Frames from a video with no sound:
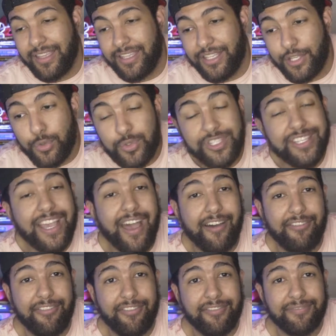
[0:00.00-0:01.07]

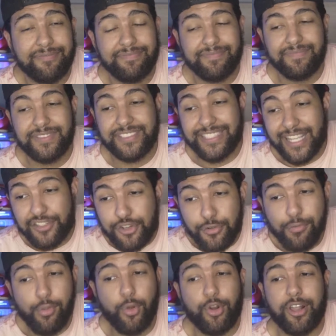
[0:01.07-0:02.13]
UCF, Central
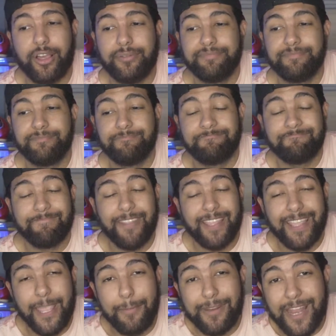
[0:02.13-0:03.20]
Florida,
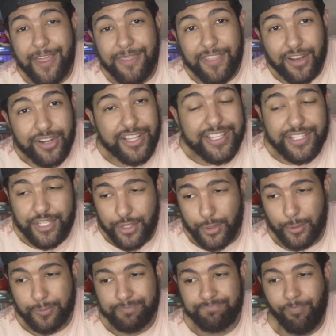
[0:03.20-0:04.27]
came in at
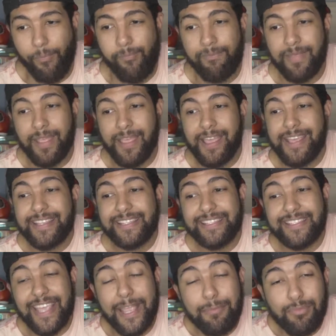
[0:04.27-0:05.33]
32.
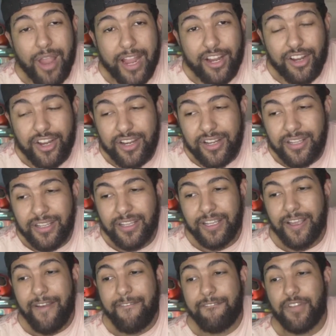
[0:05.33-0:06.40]
Same record
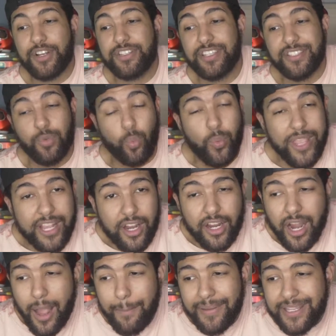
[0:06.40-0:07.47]
versus weaker
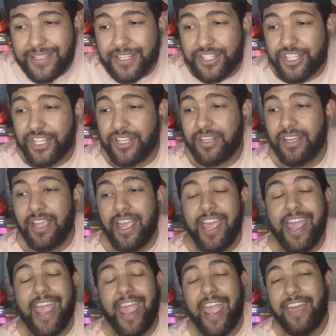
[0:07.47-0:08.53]
competition,
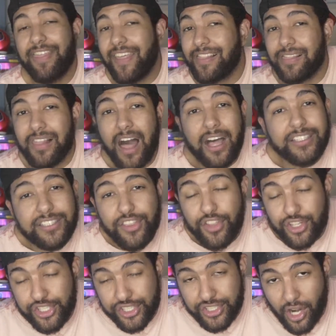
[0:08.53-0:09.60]
and they lost
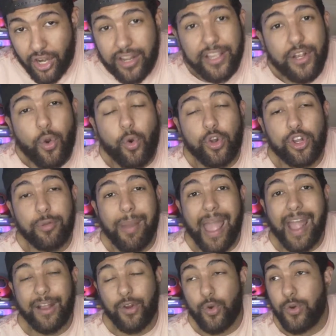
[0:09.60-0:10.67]
their starting
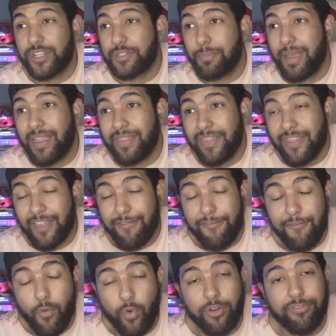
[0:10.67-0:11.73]
quarterback, who has been the
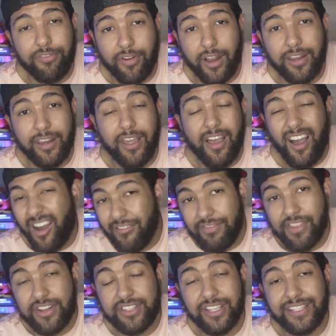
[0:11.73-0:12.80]
forefront of
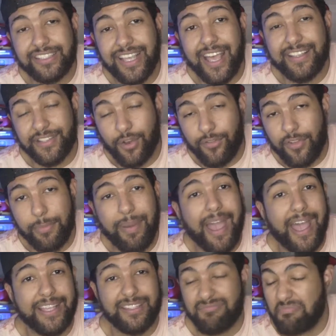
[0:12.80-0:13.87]
their success over the
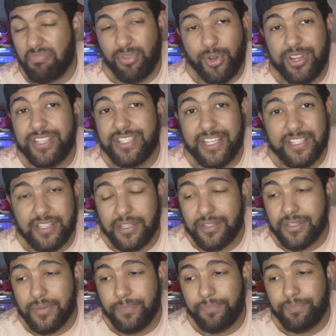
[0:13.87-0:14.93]
past 3
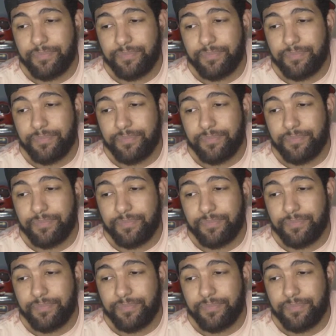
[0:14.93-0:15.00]
seasons.